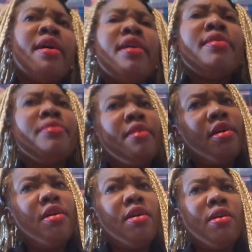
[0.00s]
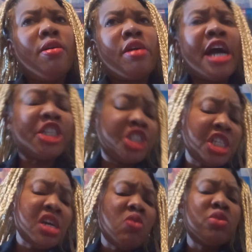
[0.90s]
And the
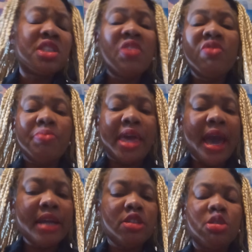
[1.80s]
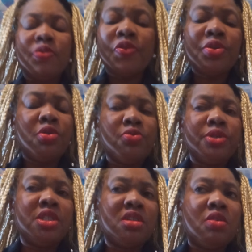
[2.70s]
cashier was giving me attitude for no
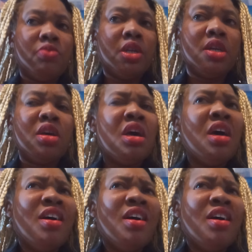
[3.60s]
reason, really.